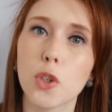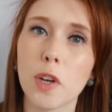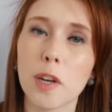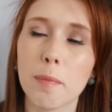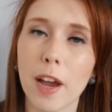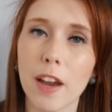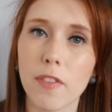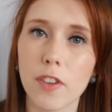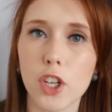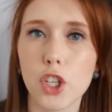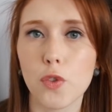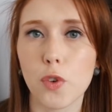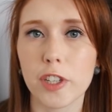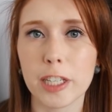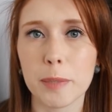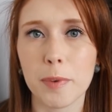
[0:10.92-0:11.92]
doing my Finish
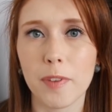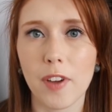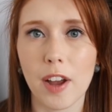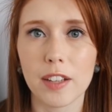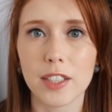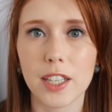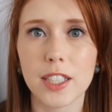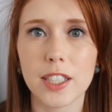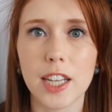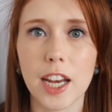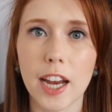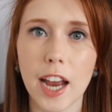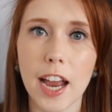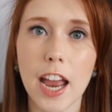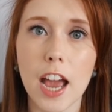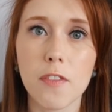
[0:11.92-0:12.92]
14 by Valentine's Day,
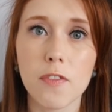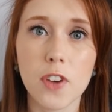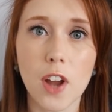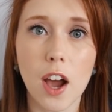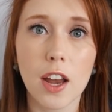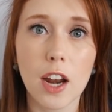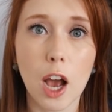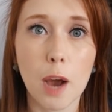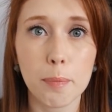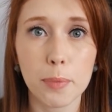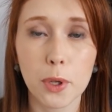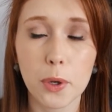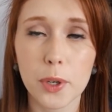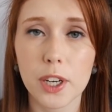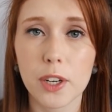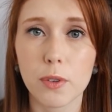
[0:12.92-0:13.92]
I have not
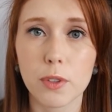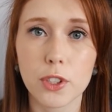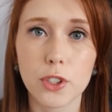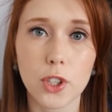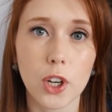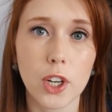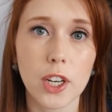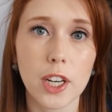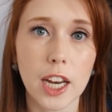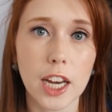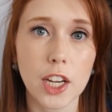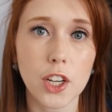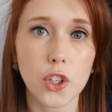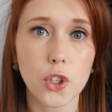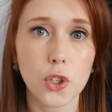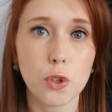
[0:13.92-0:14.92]
uploaded or started
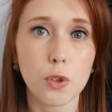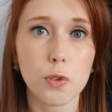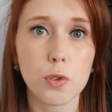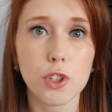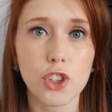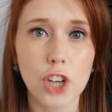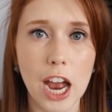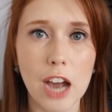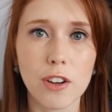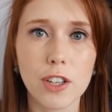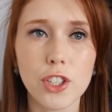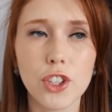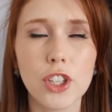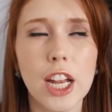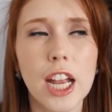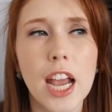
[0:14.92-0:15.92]
a new
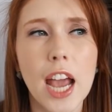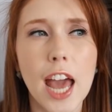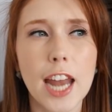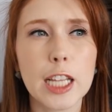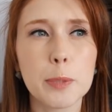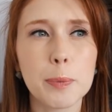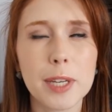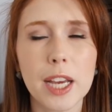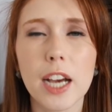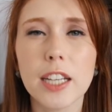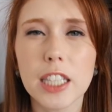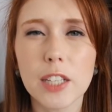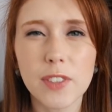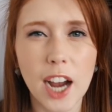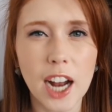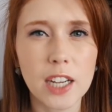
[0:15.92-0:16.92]
challenge. And it's because
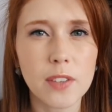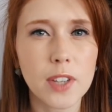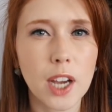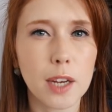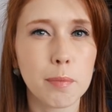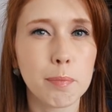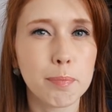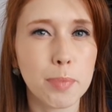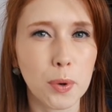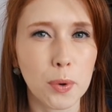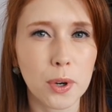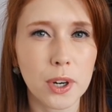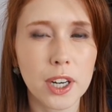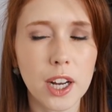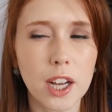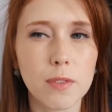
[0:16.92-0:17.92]
I've kind of gotten
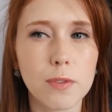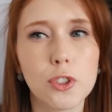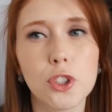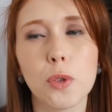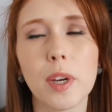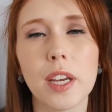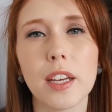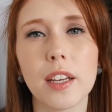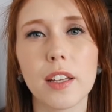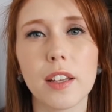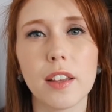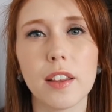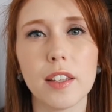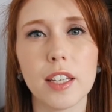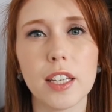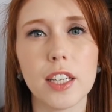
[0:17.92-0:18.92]
bored of doing
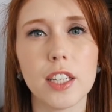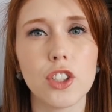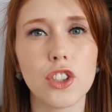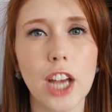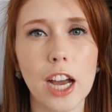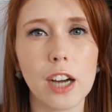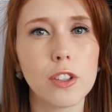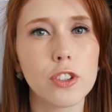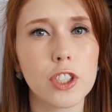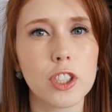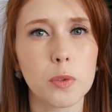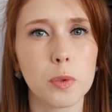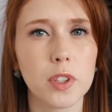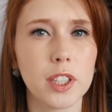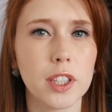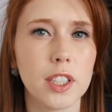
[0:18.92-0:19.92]
the
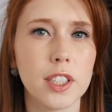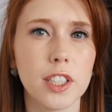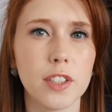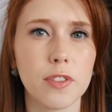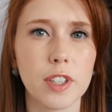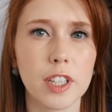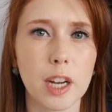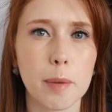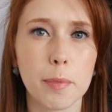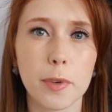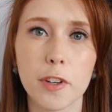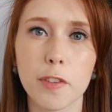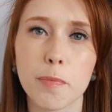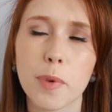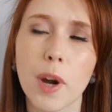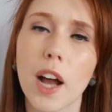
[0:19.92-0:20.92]
challenges with like the different
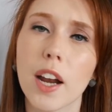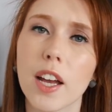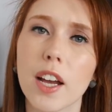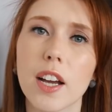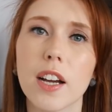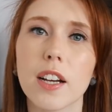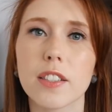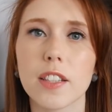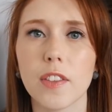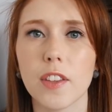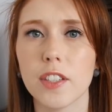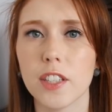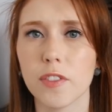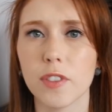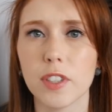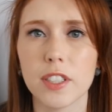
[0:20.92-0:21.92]
number of products and the
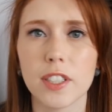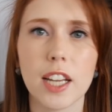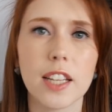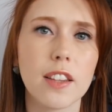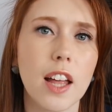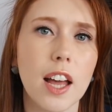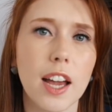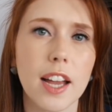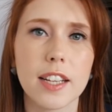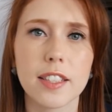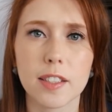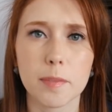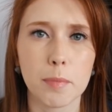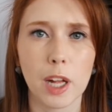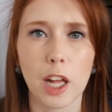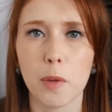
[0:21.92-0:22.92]
different
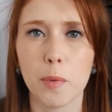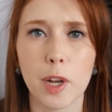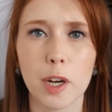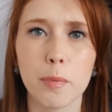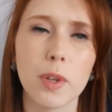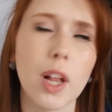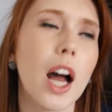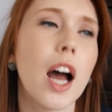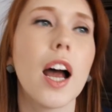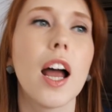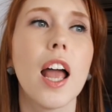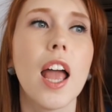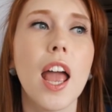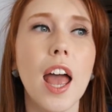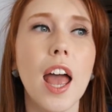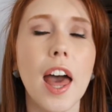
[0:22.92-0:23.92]
deadlines and blah, blah, blah.
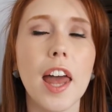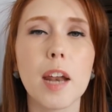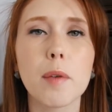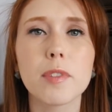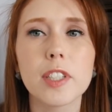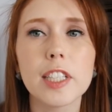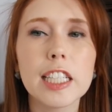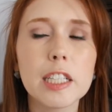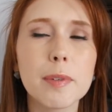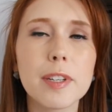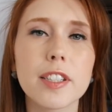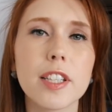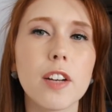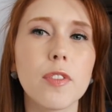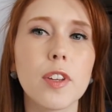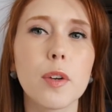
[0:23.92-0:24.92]
And I was thinking to
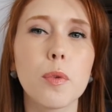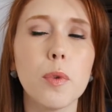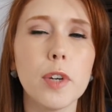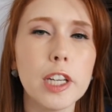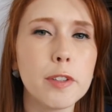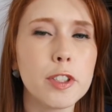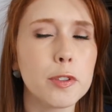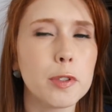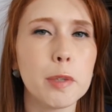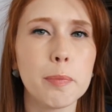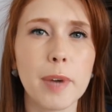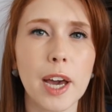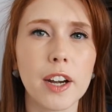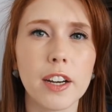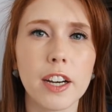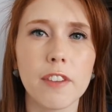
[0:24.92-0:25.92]
myself, like, wouldn't it just be
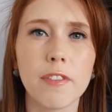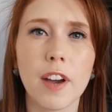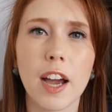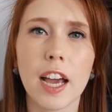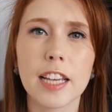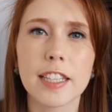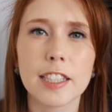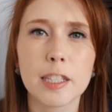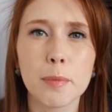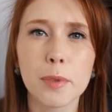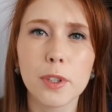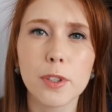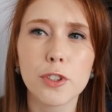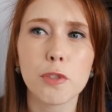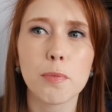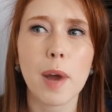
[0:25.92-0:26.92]
better if I,
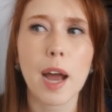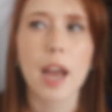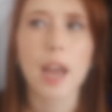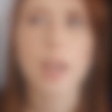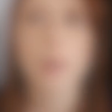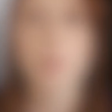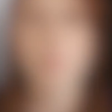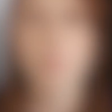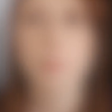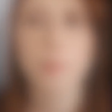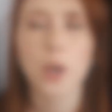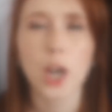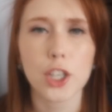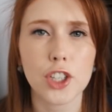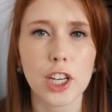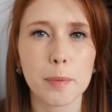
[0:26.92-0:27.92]
similar to my
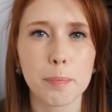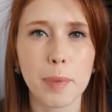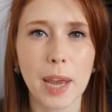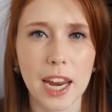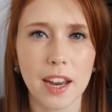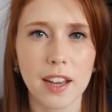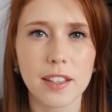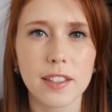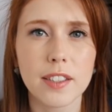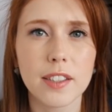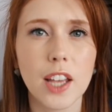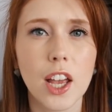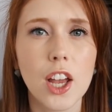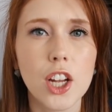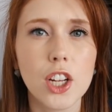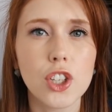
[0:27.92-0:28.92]
Project
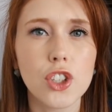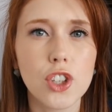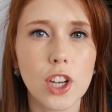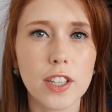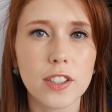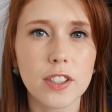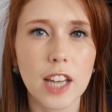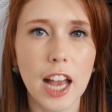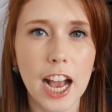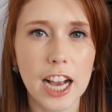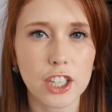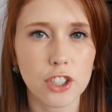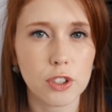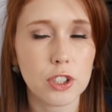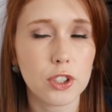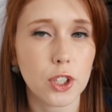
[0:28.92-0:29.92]
Pans, just
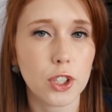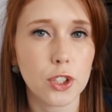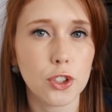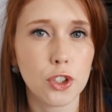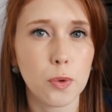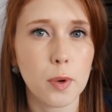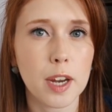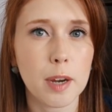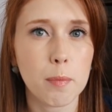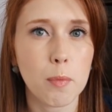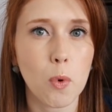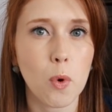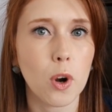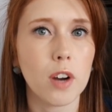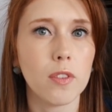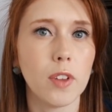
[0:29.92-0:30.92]
actually started doing
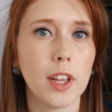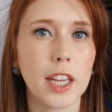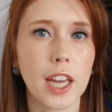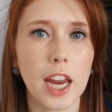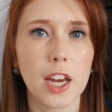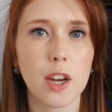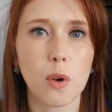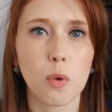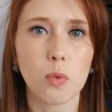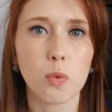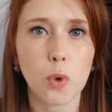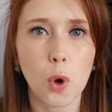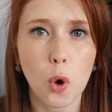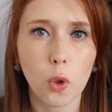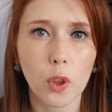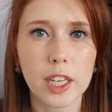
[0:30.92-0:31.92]
more of like a
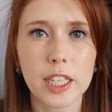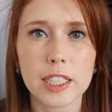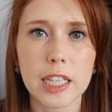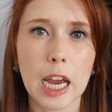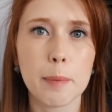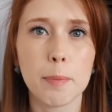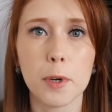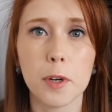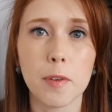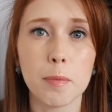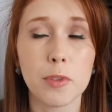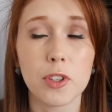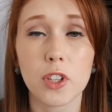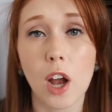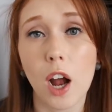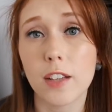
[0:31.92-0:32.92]
rolling type of, I'm
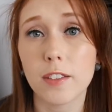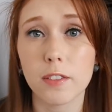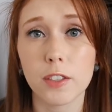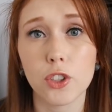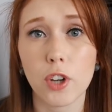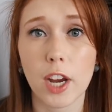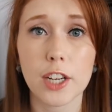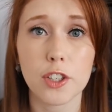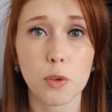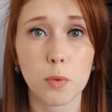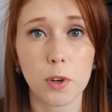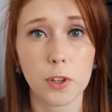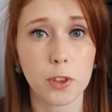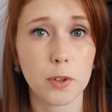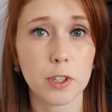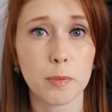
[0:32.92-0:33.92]
just constantly trying to
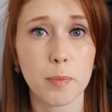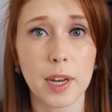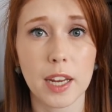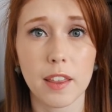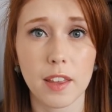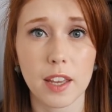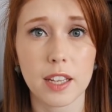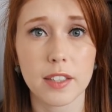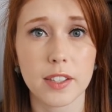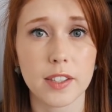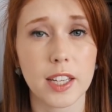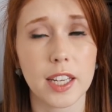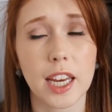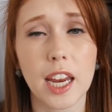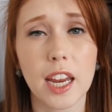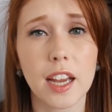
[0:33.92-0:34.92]
work through as many things as
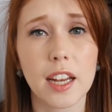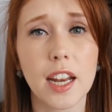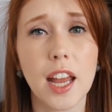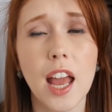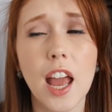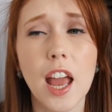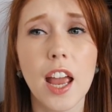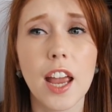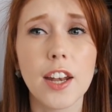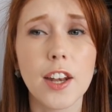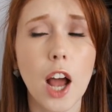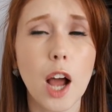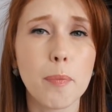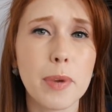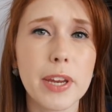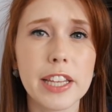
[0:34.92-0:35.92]
I can and
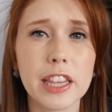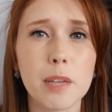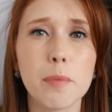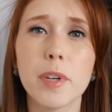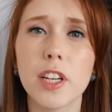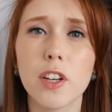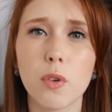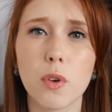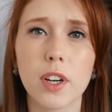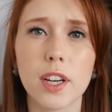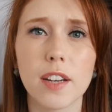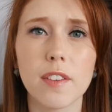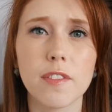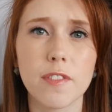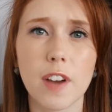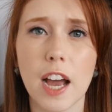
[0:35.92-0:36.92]
not being limited or
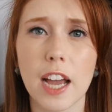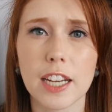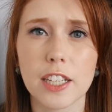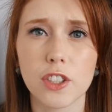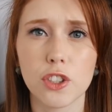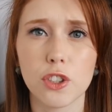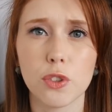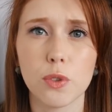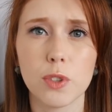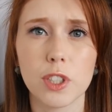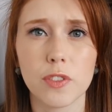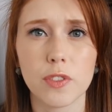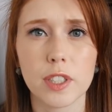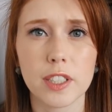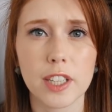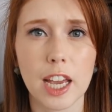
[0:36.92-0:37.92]
confined to
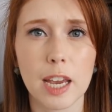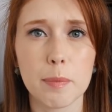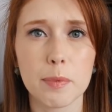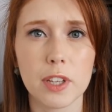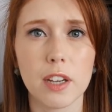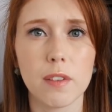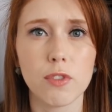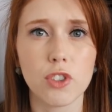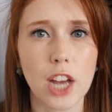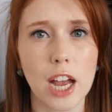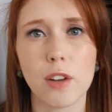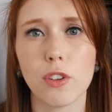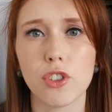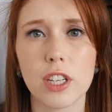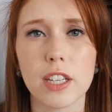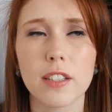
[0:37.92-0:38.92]
different types of
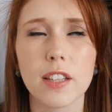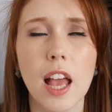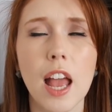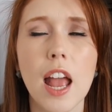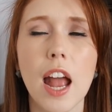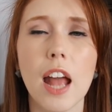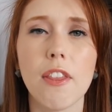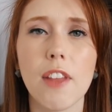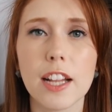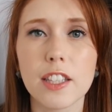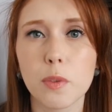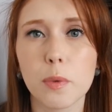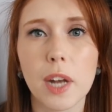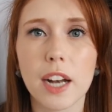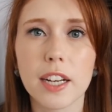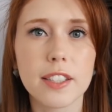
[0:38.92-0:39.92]
challenges. And
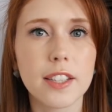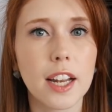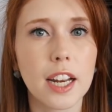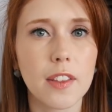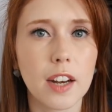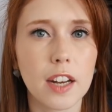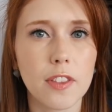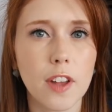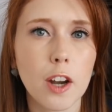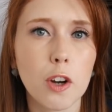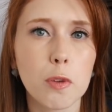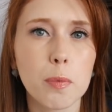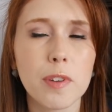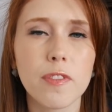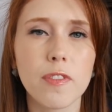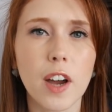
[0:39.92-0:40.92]
that's when I decided that I thought it
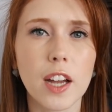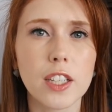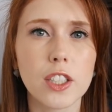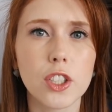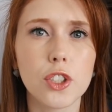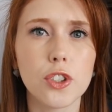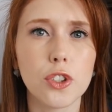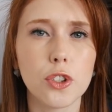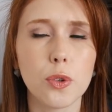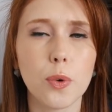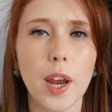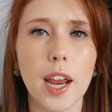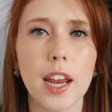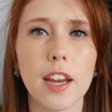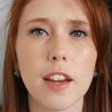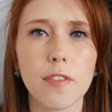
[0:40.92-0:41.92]
would be fun to do
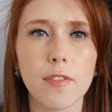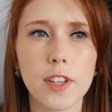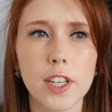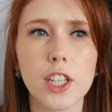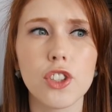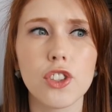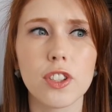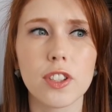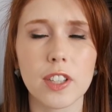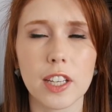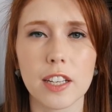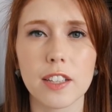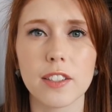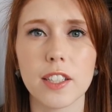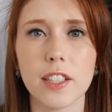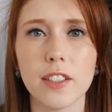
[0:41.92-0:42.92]
a Finish
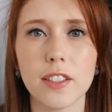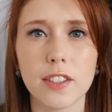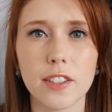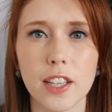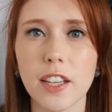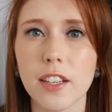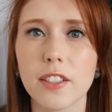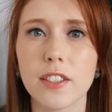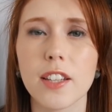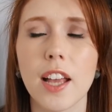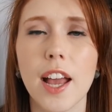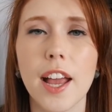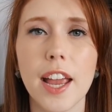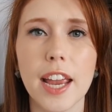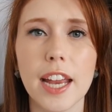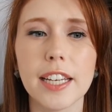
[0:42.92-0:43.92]
6 in 6
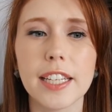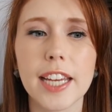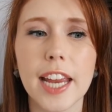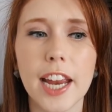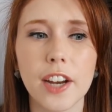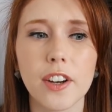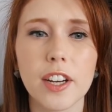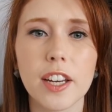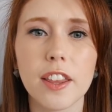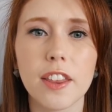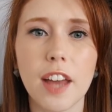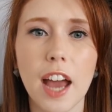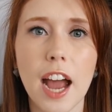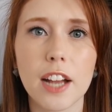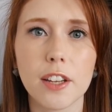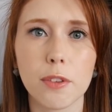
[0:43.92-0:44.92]
and carry
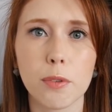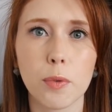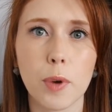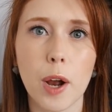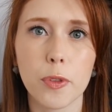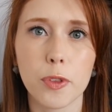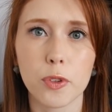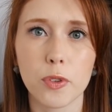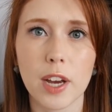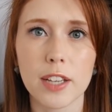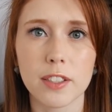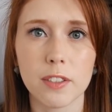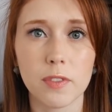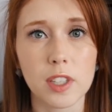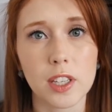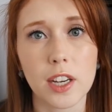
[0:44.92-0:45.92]
that throughout the
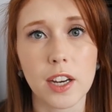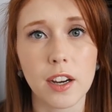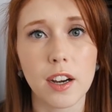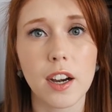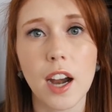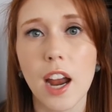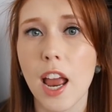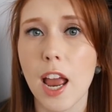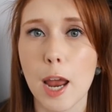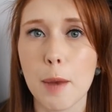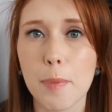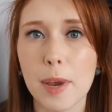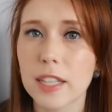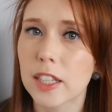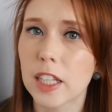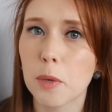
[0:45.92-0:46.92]
rest of the year. And
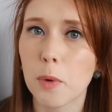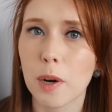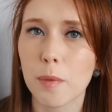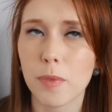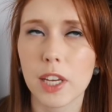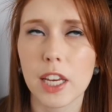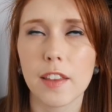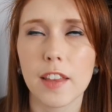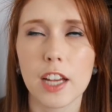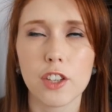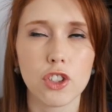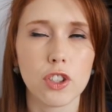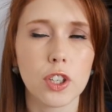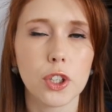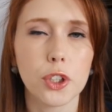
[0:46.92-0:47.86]
basically what I'm thinking that should